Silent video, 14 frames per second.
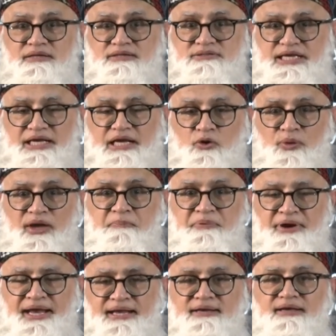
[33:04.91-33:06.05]
Take a quick
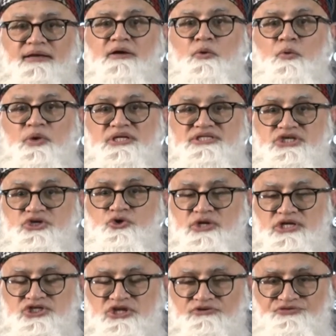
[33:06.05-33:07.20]
break. We'll see you in a
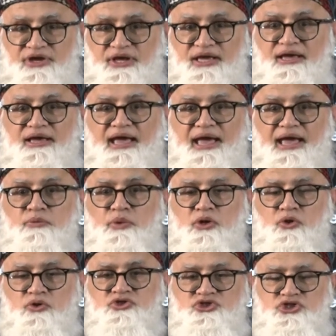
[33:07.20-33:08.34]
jiffy, and we'll
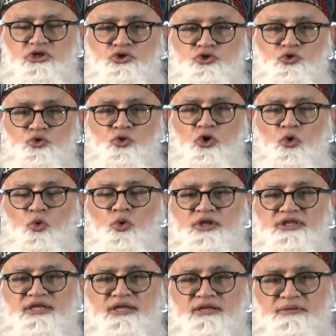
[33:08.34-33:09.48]
continue with
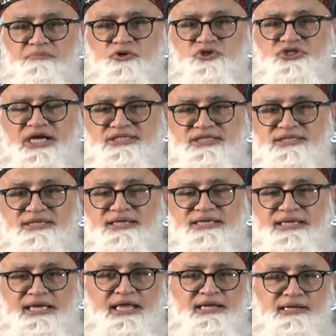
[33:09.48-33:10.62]
the projected
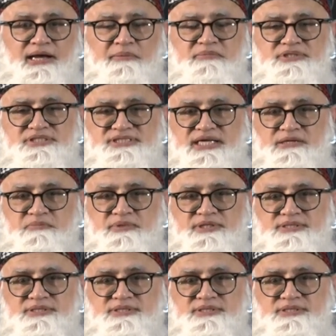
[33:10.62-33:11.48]
income statement.